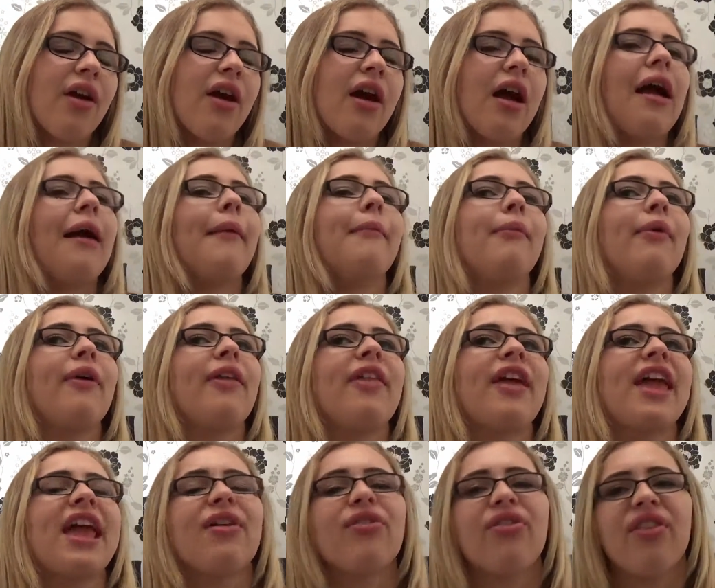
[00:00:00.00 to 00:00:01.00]
But
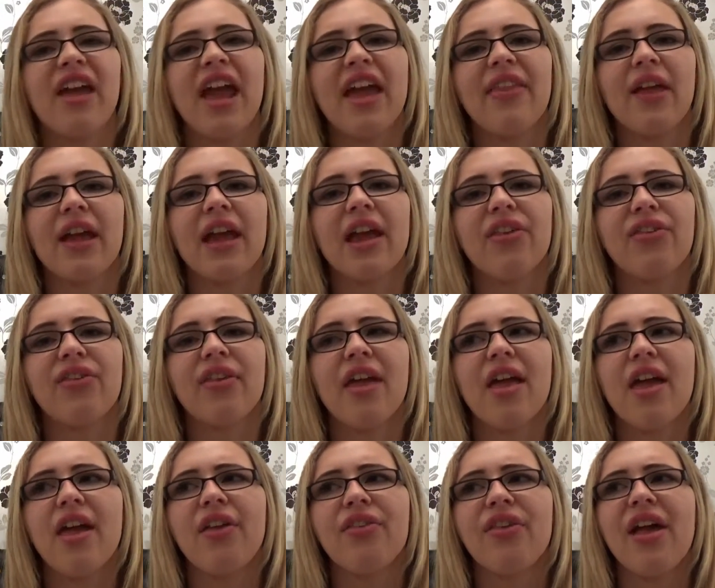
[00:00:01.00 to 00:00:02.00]
he ends up getting like
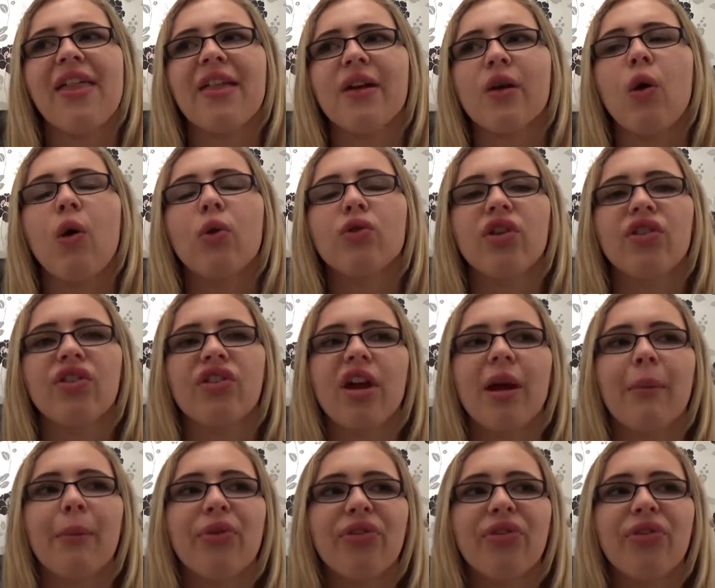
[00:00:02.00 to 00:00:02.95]
his helicopter to come and